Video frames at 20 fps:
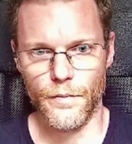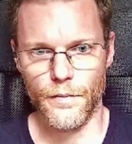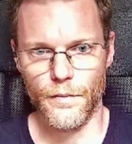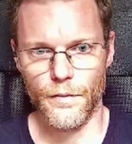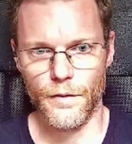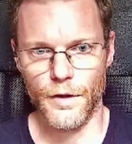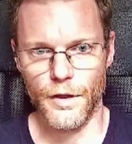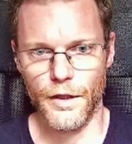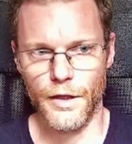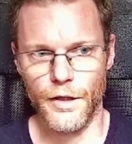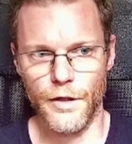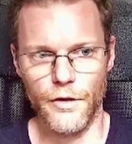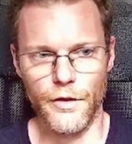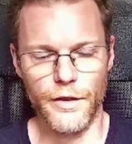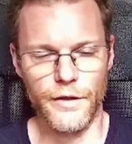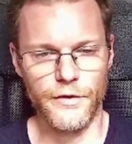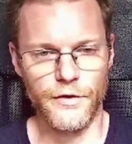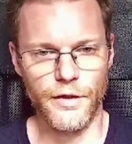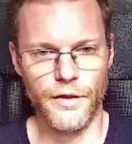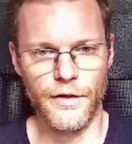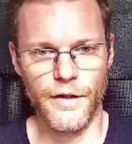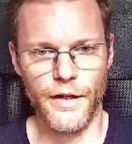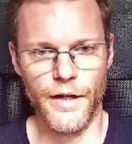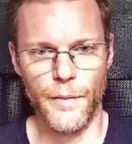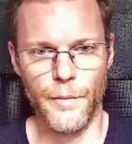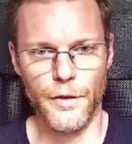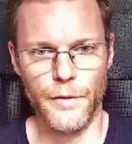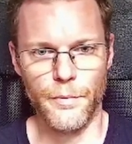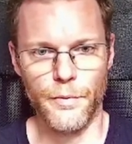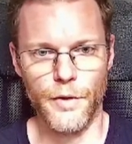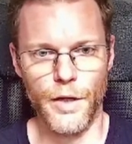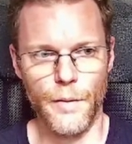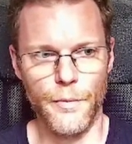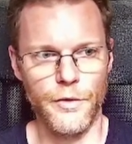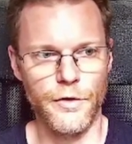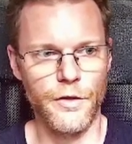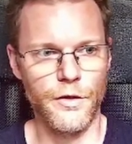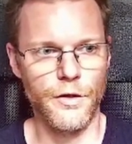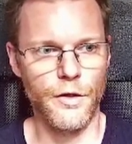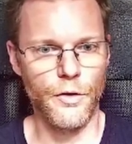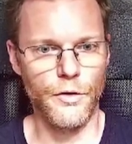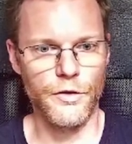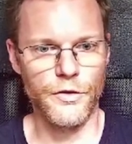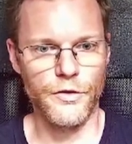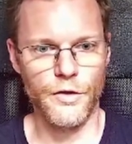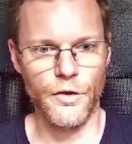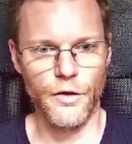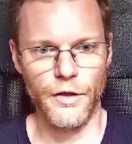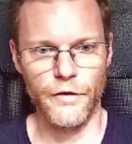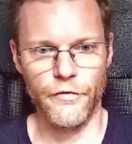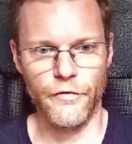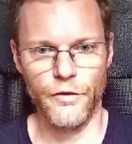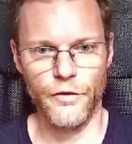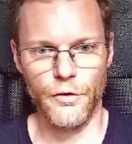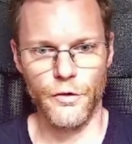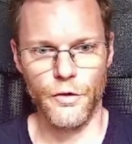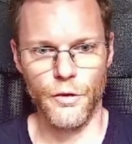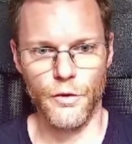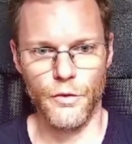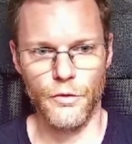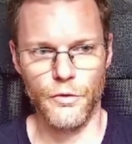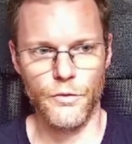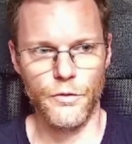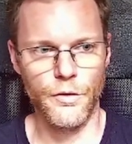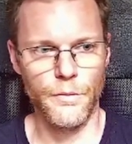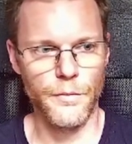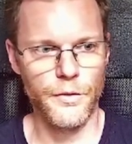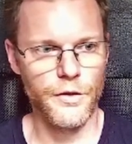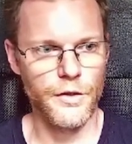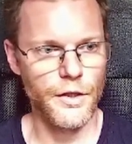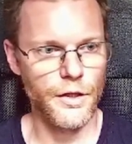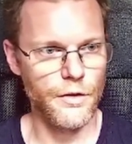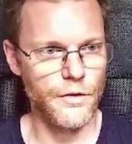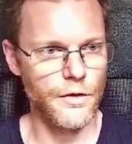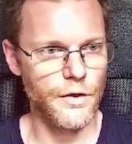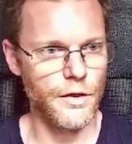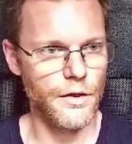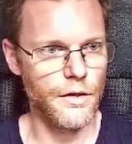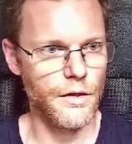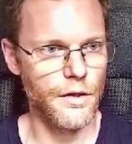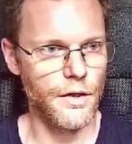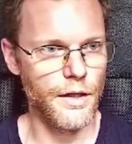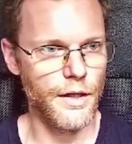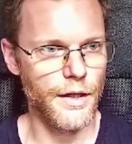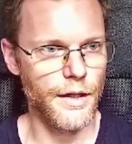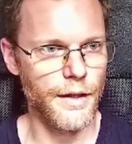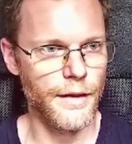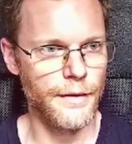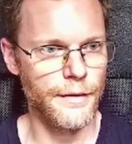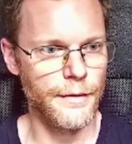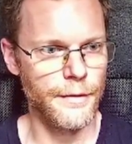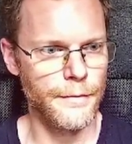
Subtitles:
here is a dynamic parameter node. So if you go to the material and